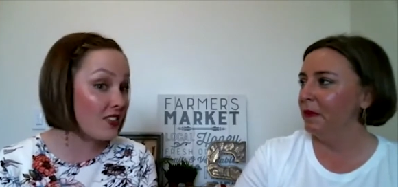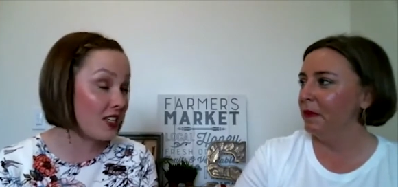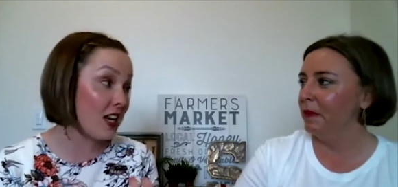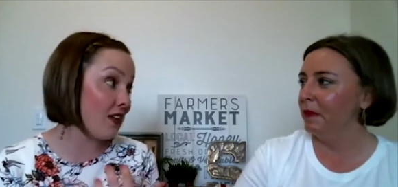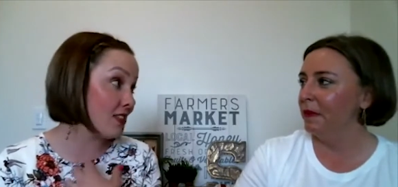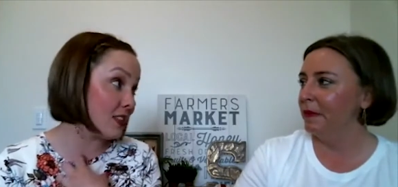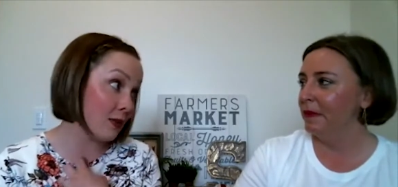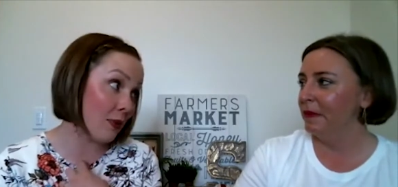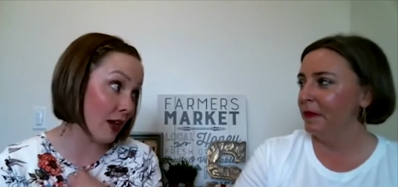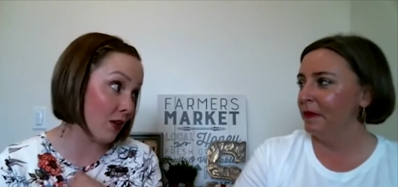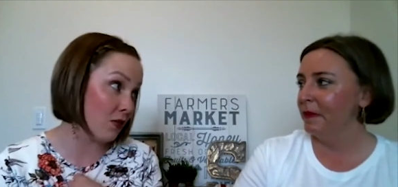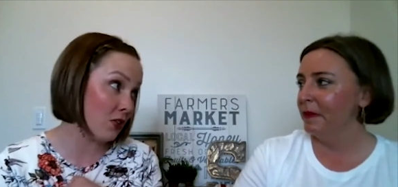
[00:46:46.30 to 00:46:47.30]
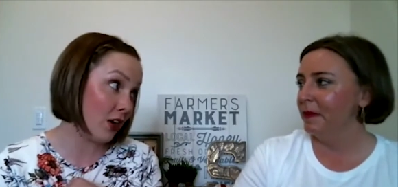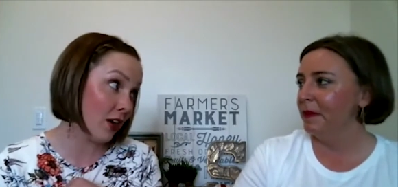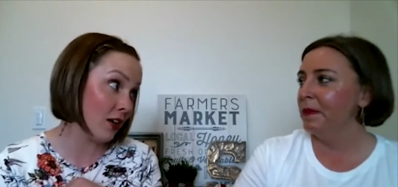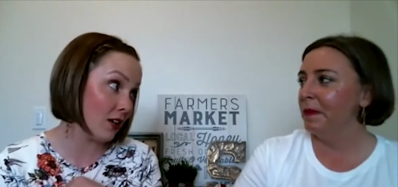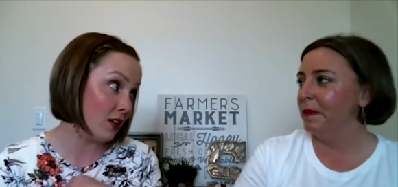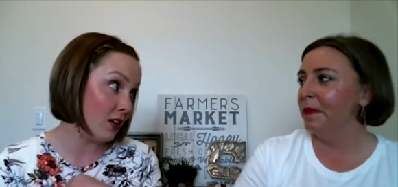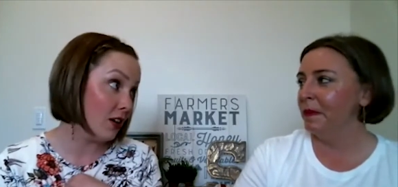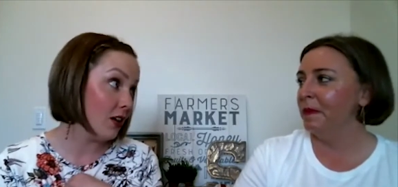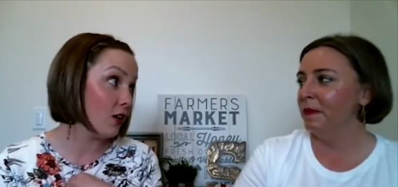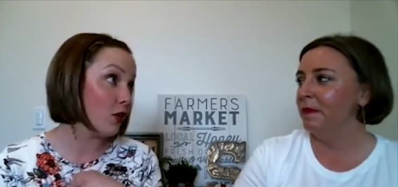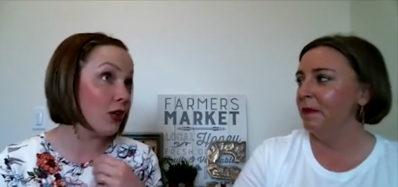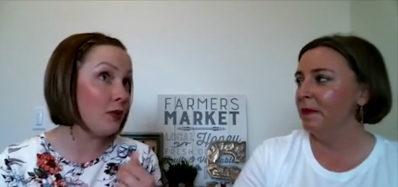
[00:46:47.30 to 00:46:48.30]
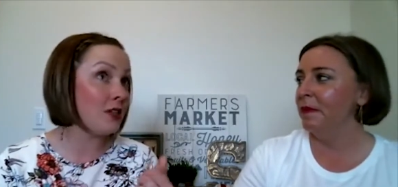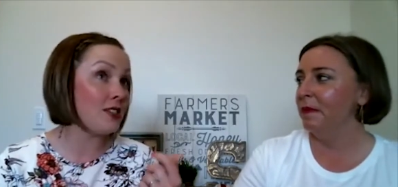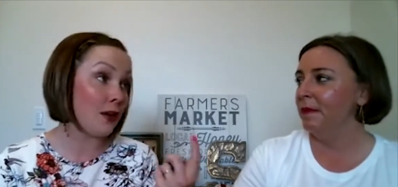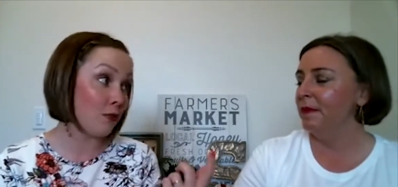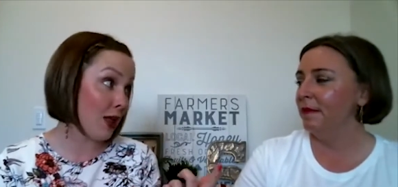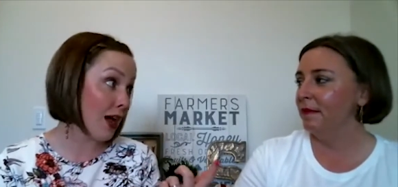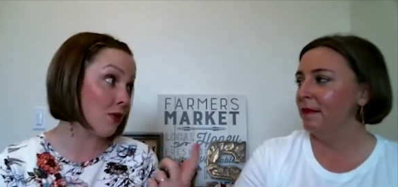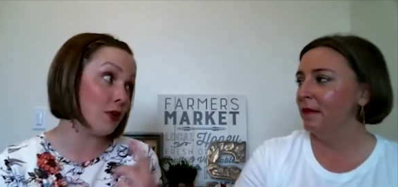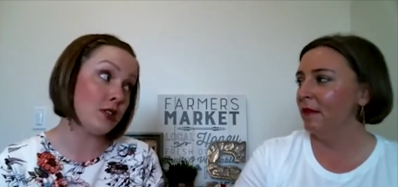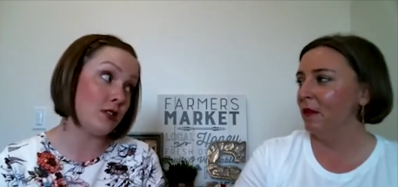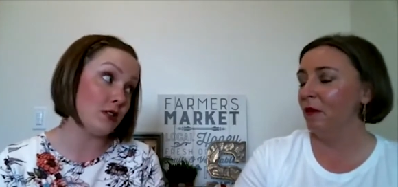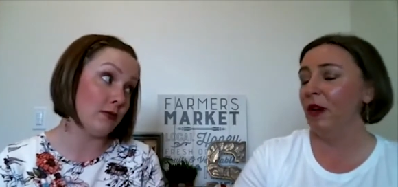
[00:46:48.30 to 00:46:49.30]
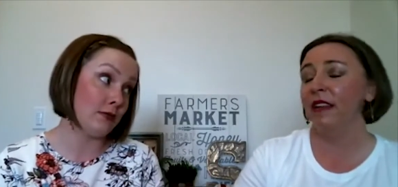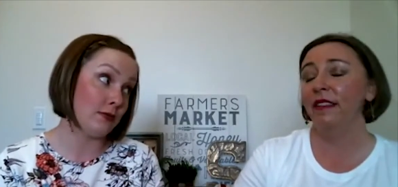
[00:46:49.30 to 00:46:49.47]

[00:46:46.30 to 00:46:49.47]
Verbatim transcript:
Speaker 1: and I've seen aphids in my own yard, green ones and black ones.